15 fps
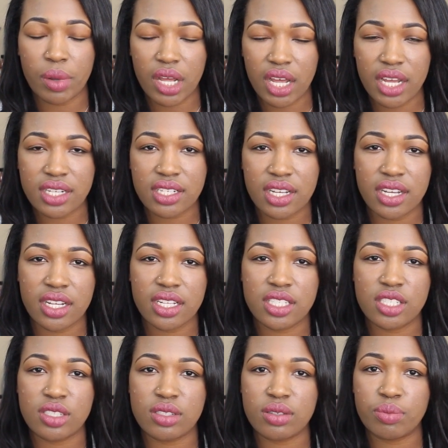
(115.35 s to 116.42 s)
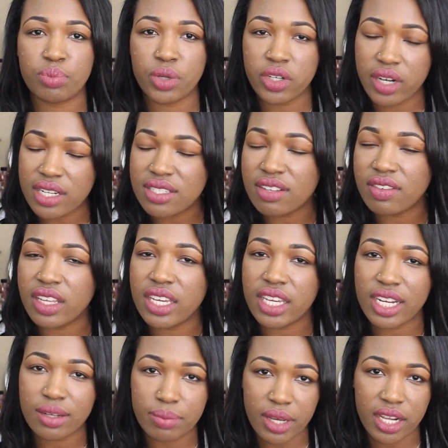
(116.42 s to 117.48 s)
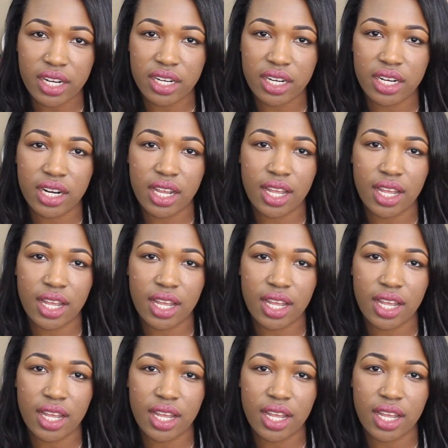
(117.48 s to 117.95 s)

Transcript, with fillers: but it's progressively getting better.